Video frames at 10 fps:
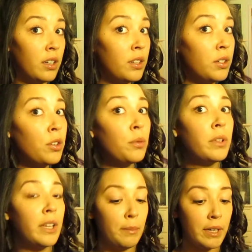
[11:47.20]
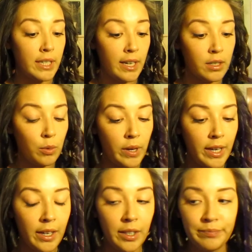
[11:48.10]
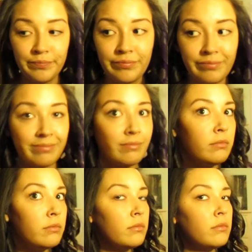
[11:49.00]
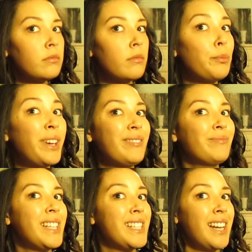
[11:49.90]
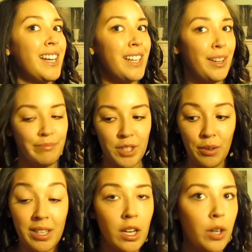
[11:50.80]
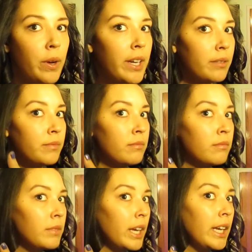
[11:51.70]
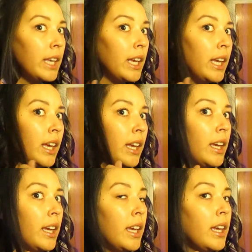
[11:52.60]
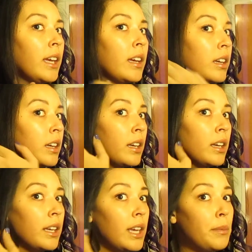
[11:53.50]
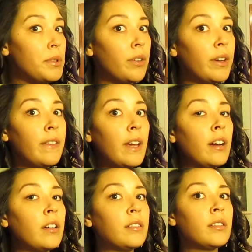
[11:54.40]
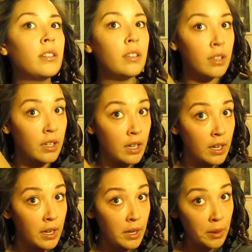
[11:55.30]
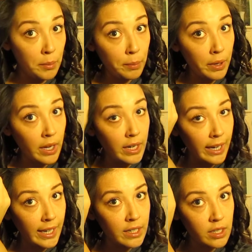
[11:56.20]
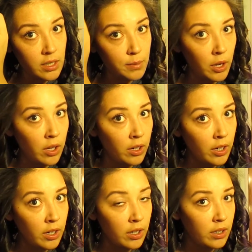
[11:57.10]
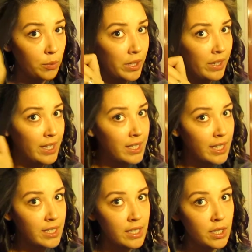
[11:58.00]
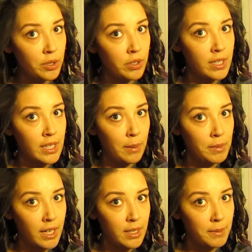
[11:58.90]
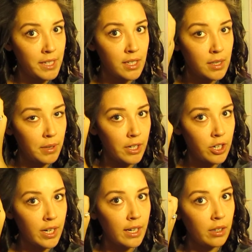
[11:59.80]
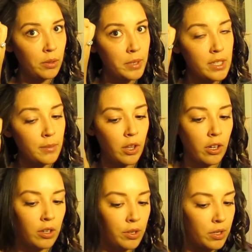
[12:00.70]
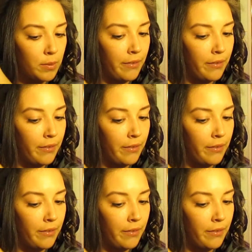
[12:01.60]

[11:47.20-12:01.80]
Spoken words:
Normally my dad's awake, but it's nighttime, so he's not awake. And he keeps her in there. But I get to smaller, well, I guess I still do the same size pieces, but I try to get a little bit smaller, closer to my